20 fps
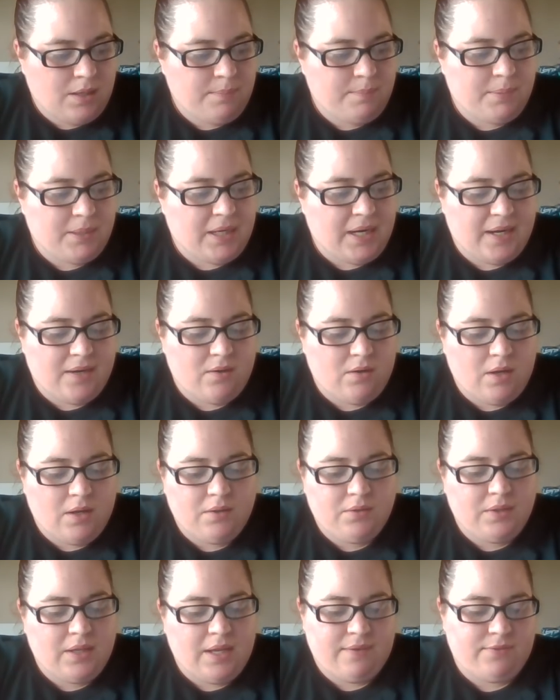But I
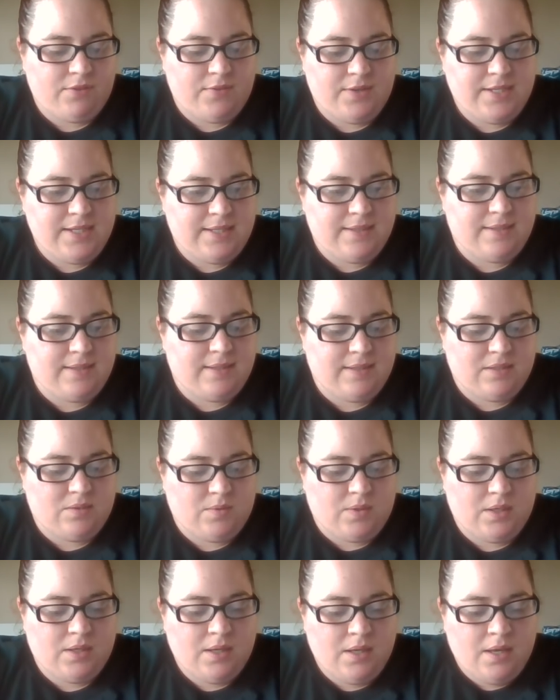only have 310s in this
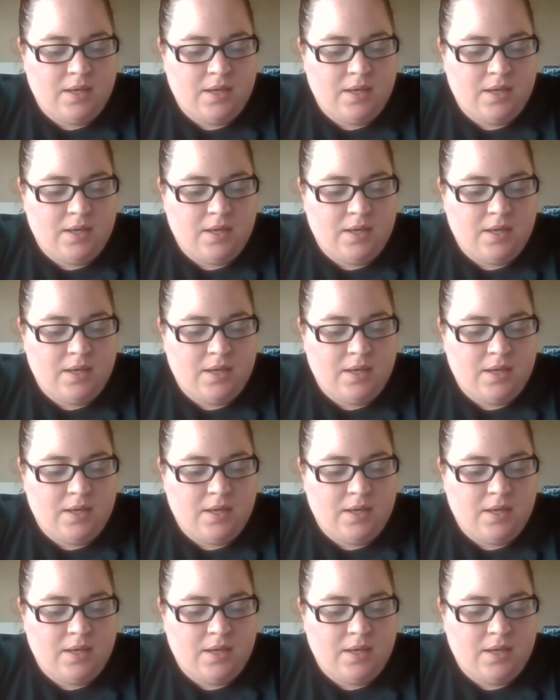one.